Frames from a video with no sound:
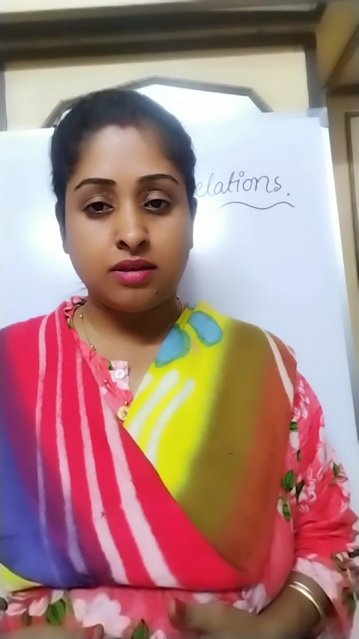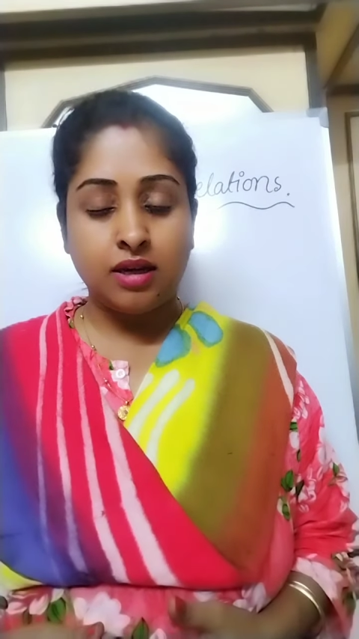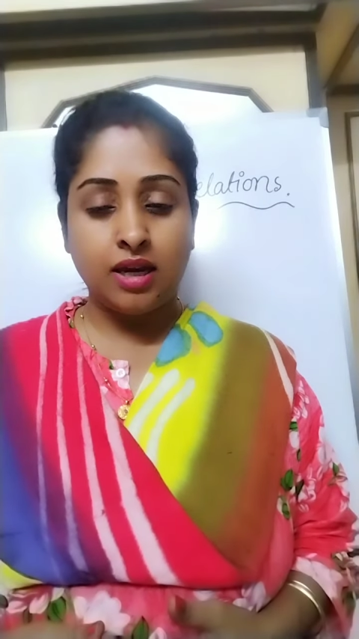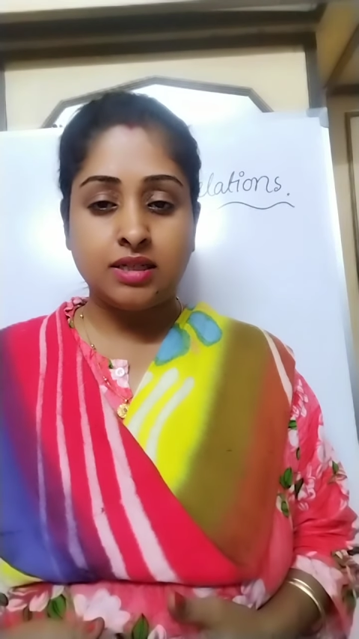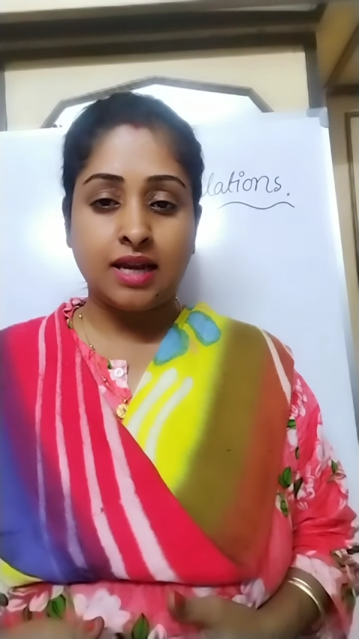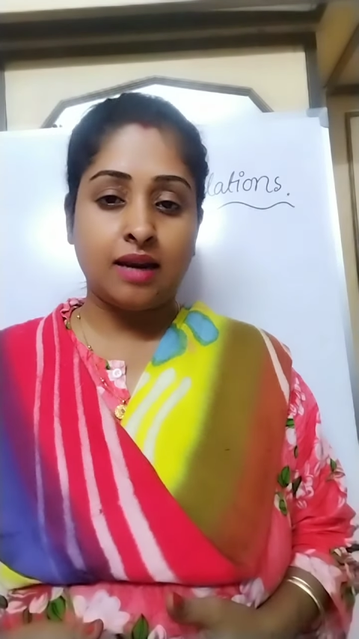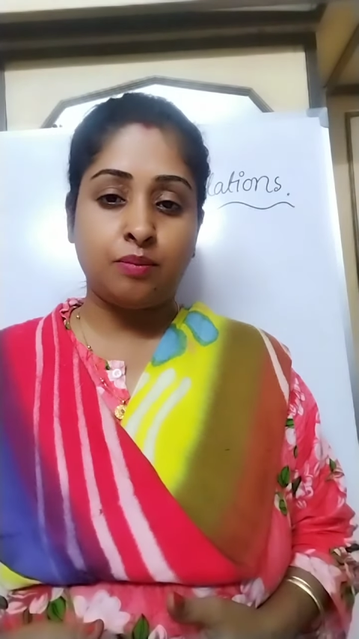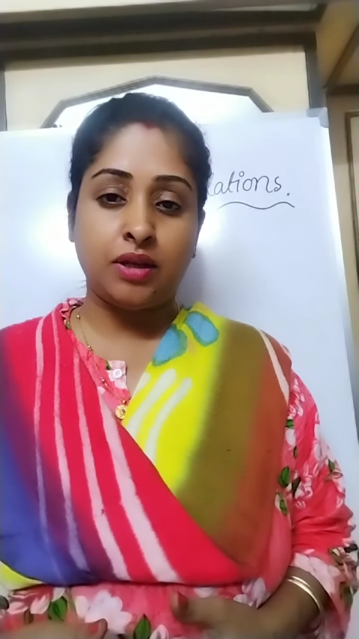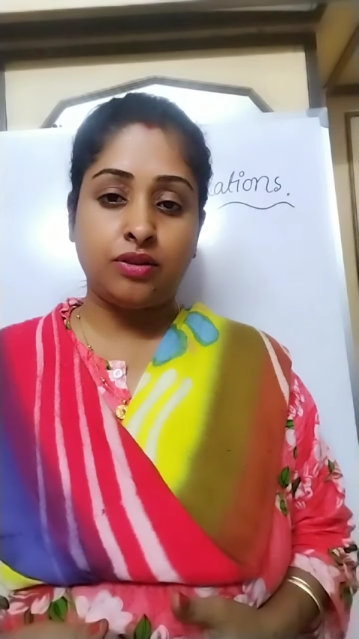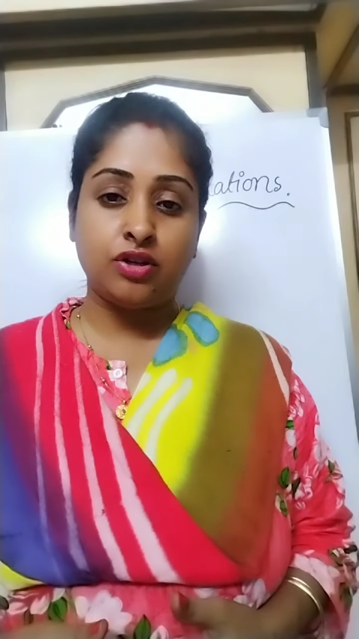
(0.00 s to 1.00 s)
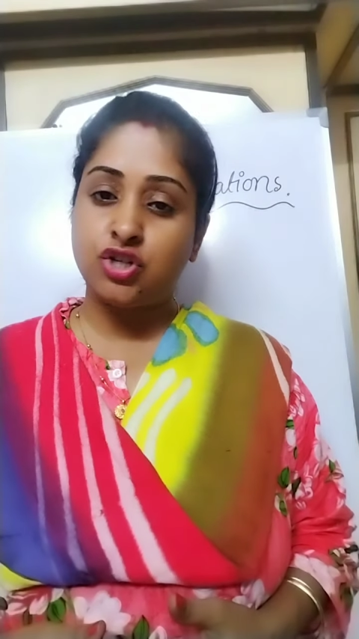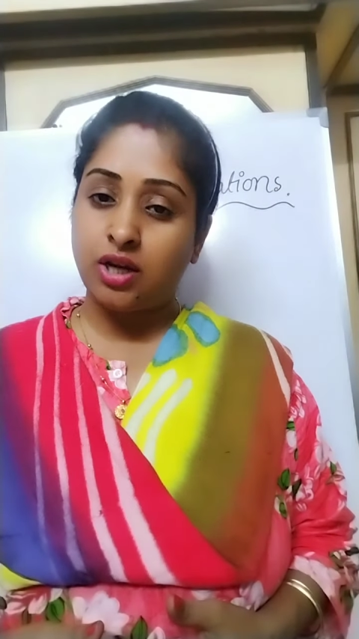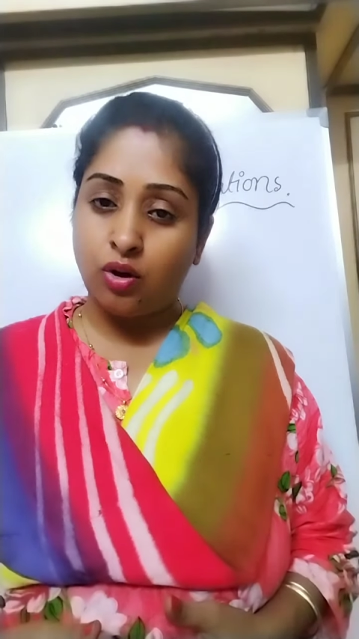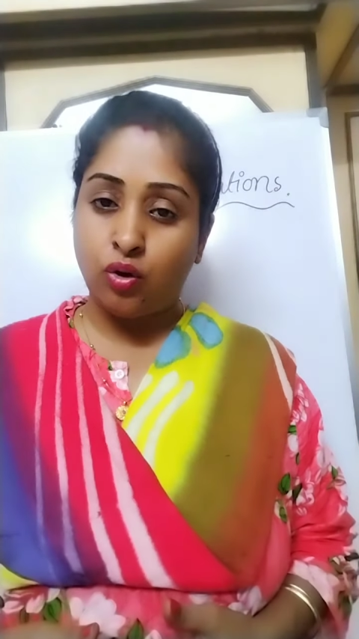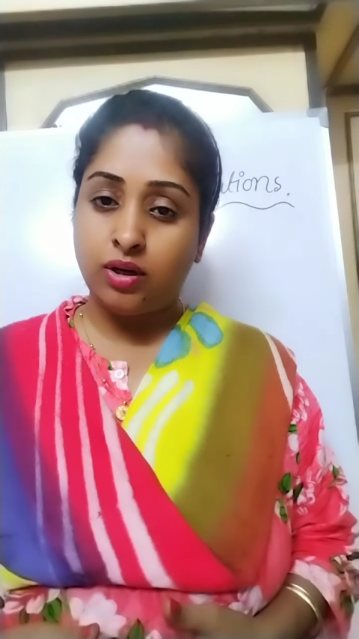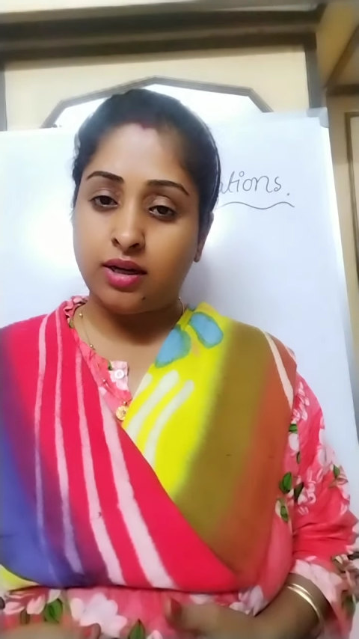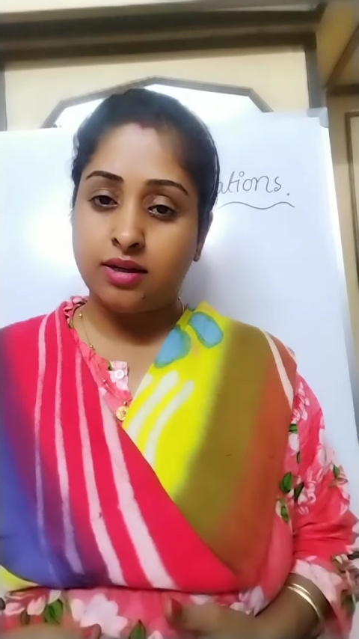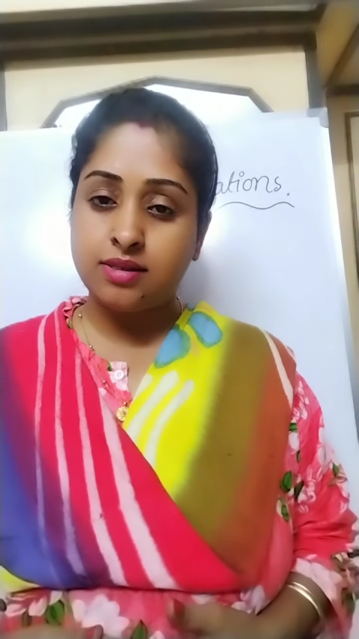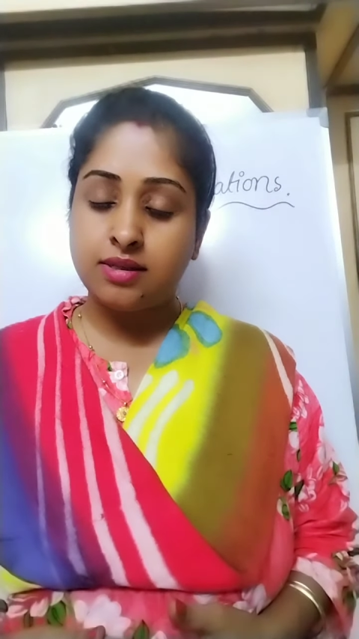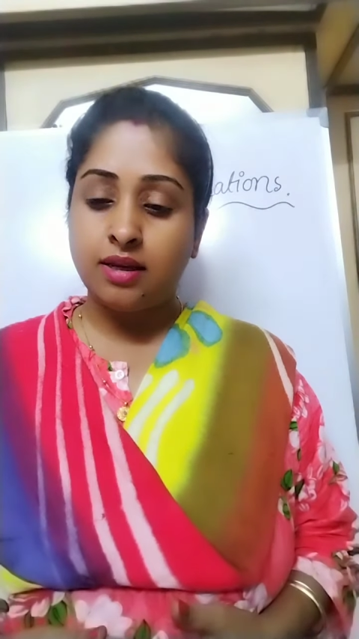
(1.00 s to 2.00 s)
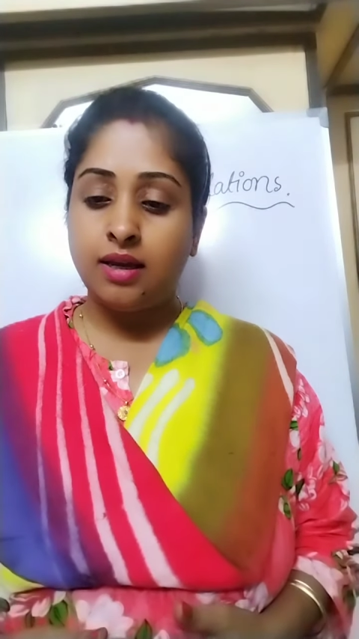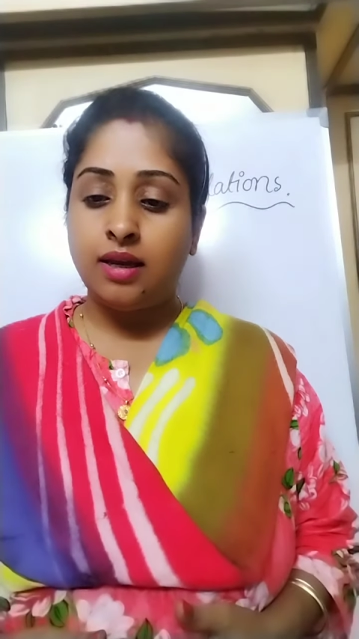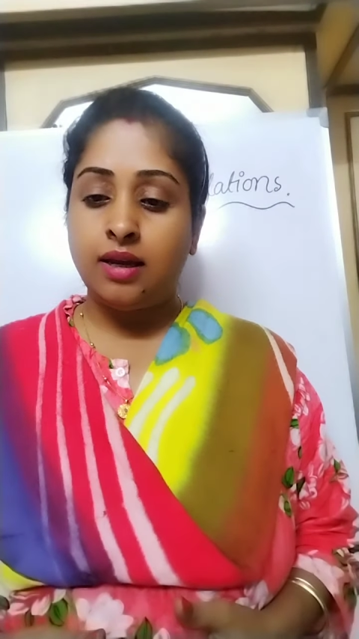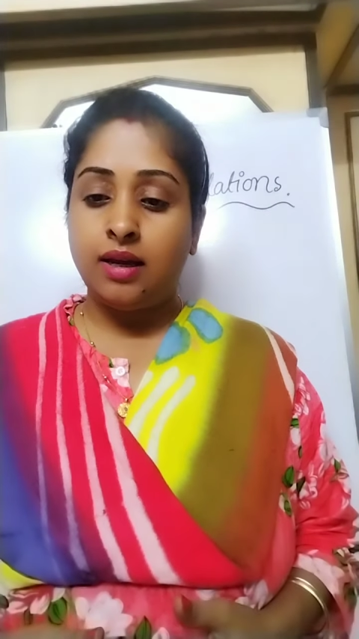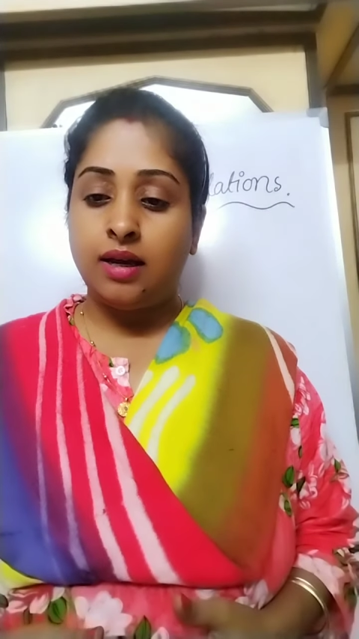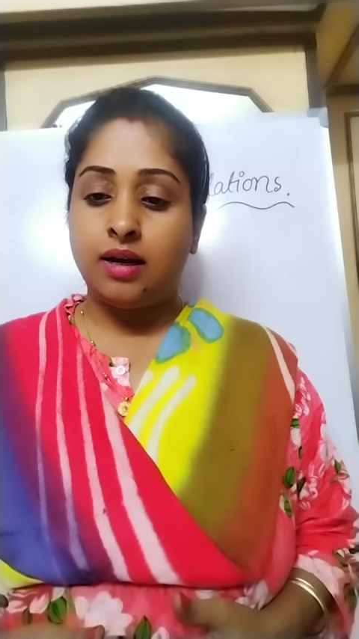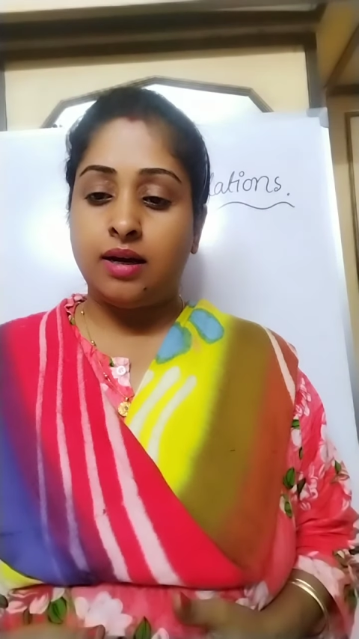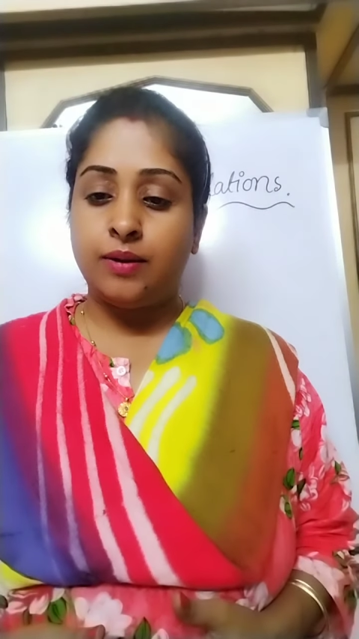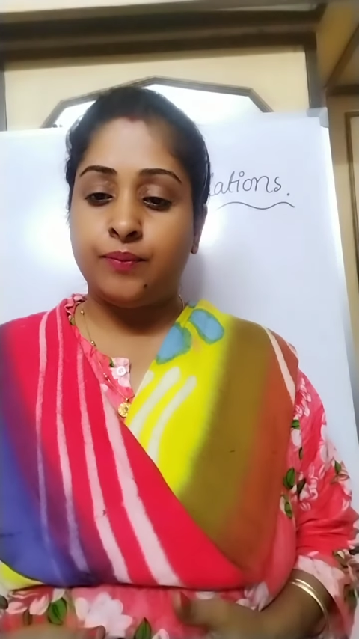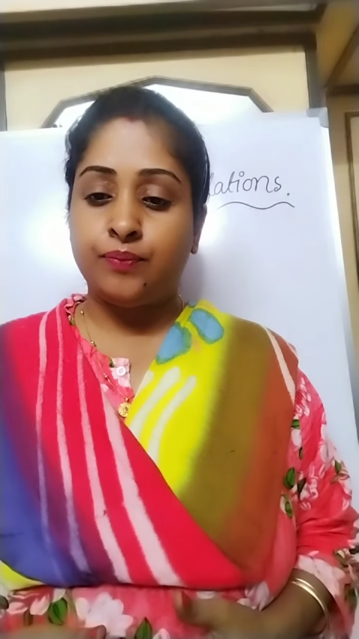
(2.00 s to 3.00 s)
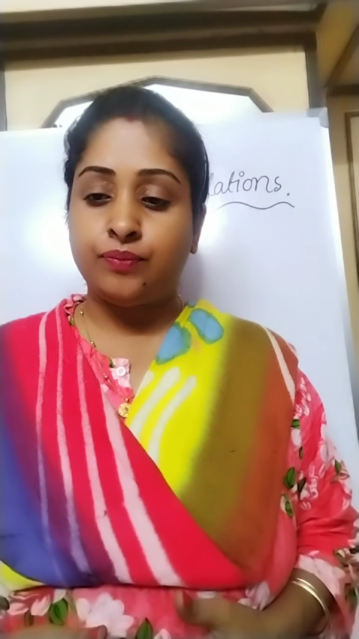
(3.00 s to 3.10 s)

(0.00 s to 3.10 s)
it can be the shareholders um,